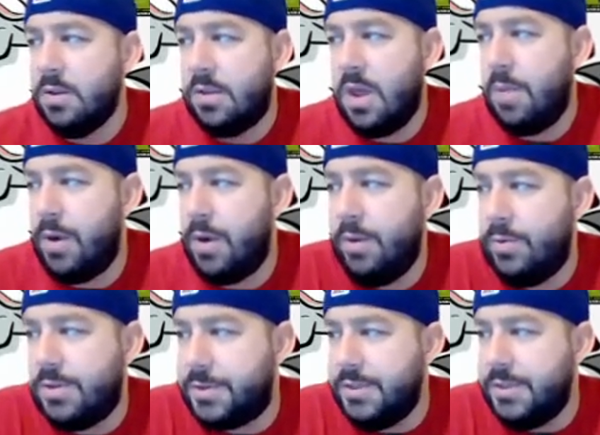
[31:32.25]
Tom Brady
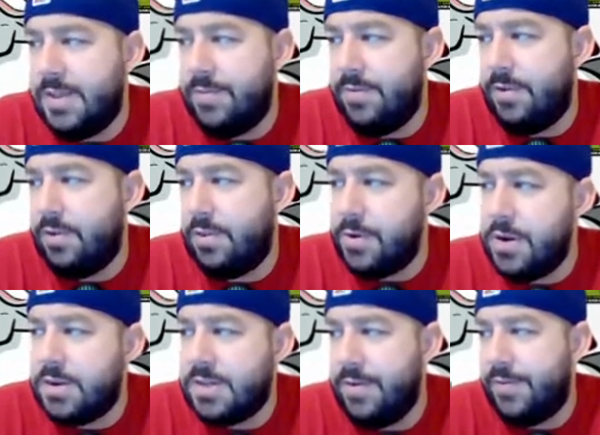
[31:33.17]
was
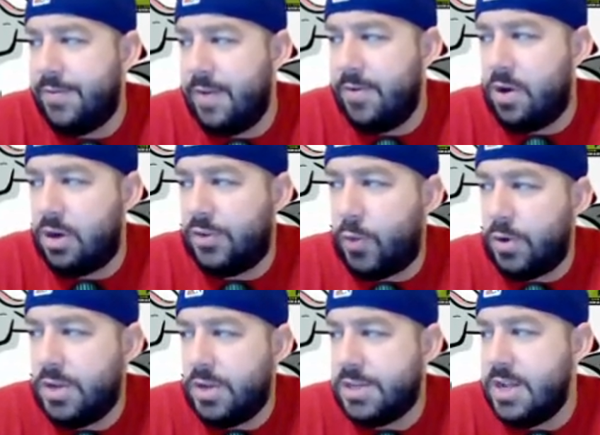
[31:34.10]
375 yards,
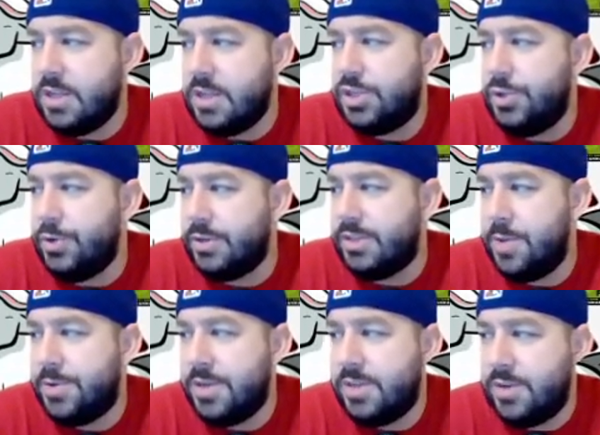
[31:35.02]
4 touchdowns, 2
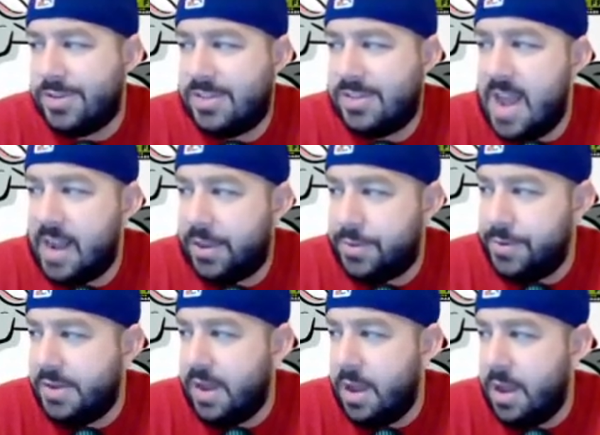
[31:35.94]
interceptions. He was sacked
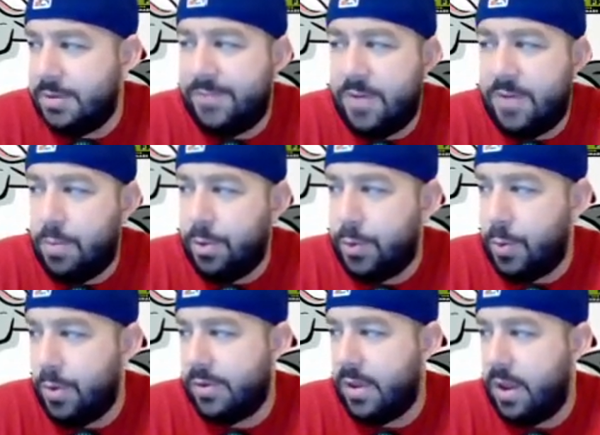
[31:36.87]
3 times. He fumbled
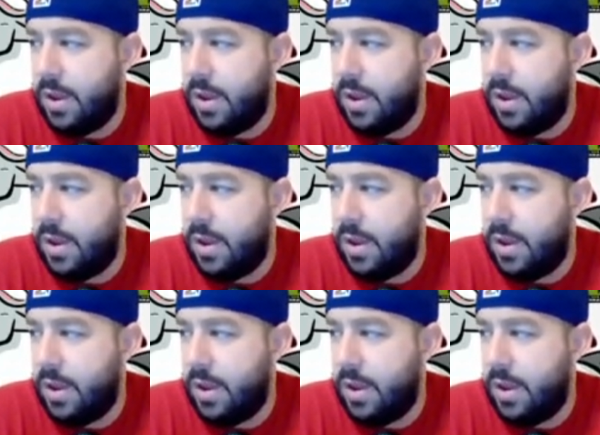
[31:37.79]
1 time.